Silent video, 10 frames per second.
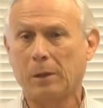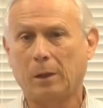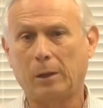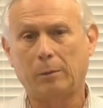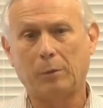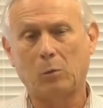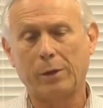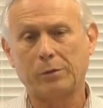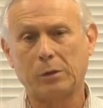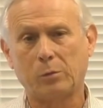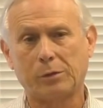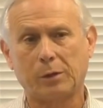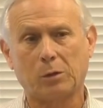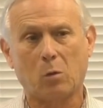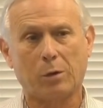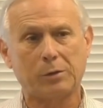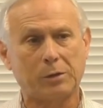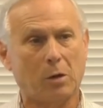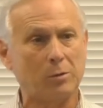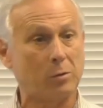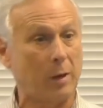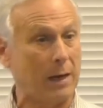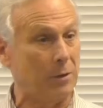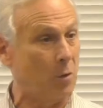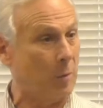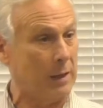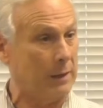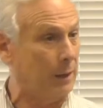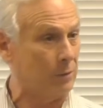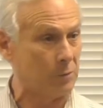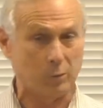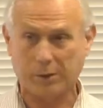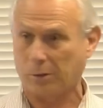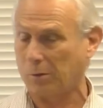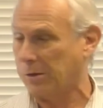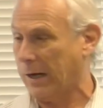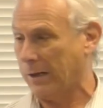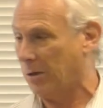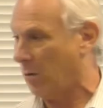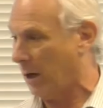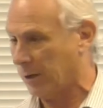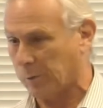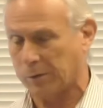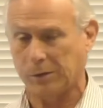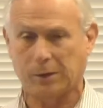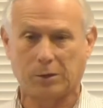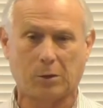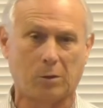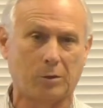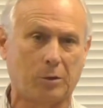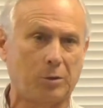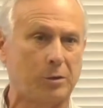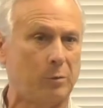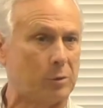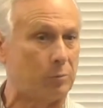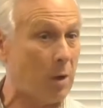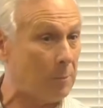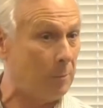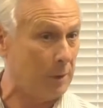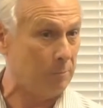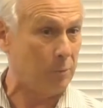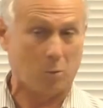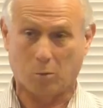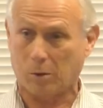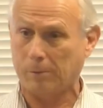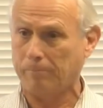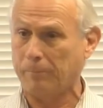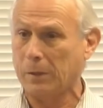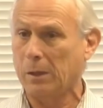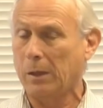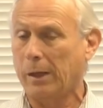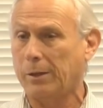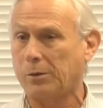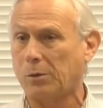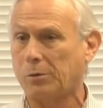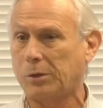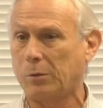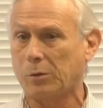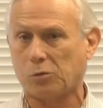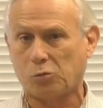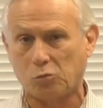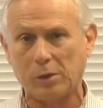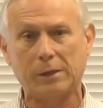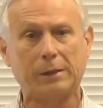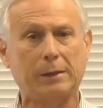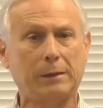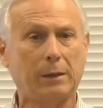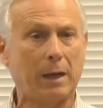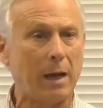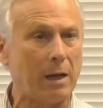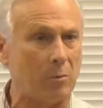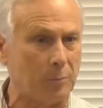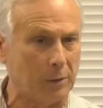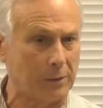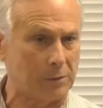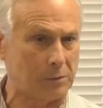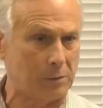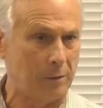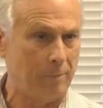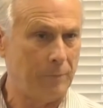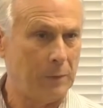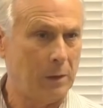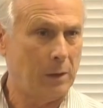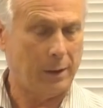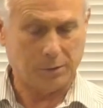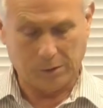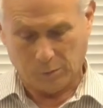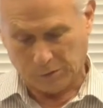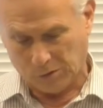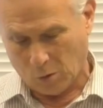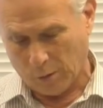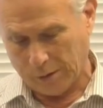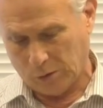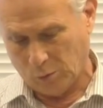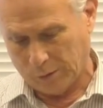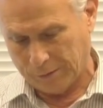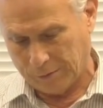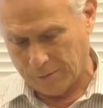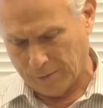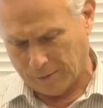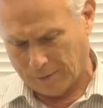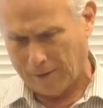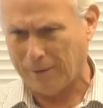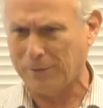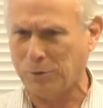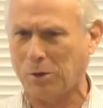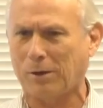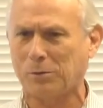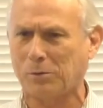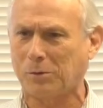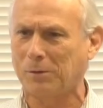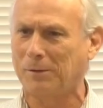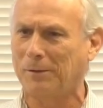Uh, but when she was in court, she also had nobody else with her. She had no husband she could turn to. She was probably poor. And so she was really helpless and she was going to a, an unjust